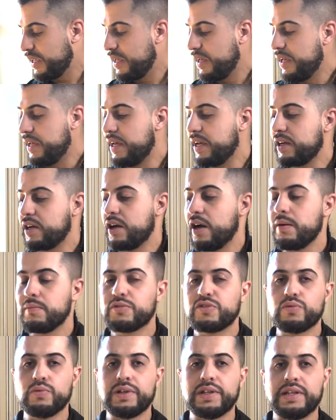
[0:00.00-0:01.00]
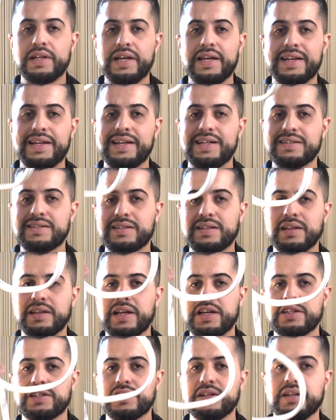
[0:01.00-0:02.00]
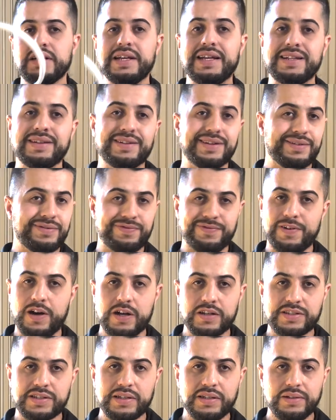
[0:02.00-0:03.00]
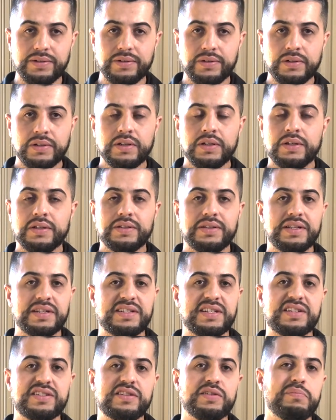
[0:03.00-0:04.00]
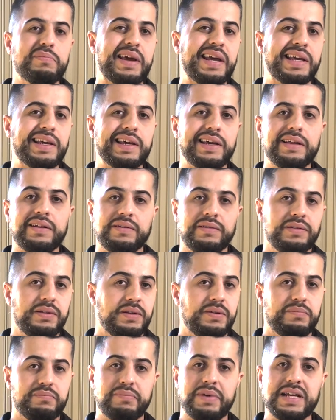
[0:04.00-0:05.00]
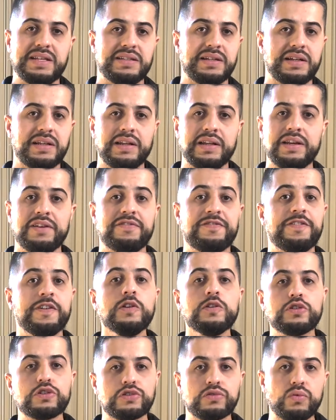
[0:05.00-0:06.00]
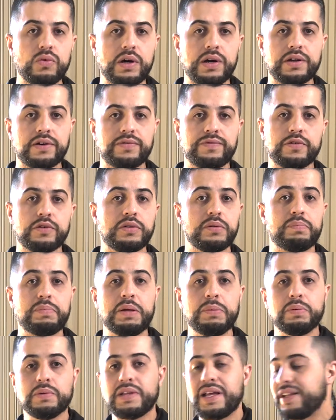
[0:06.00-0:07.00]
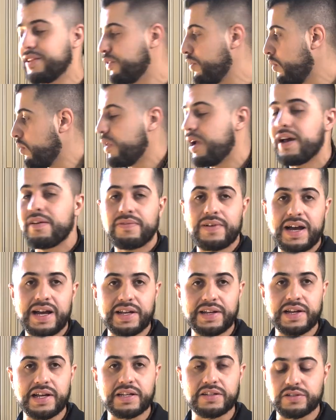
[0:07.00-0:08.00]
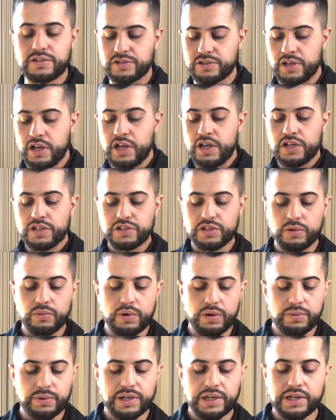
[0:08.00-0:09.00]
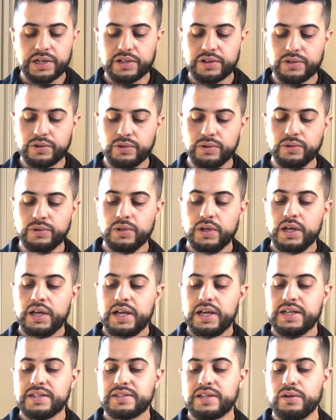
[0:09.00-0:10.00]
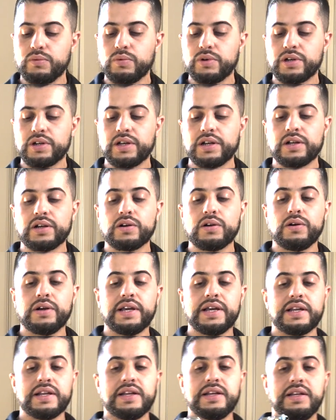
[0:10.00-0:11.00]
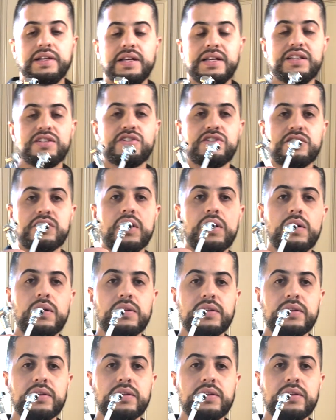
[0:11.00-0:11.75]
it comes with an installation in the faucet. This is to make it basically filtered water for the people that don't have ionizers. So what we're gonna do is that we're gonna go ahead and install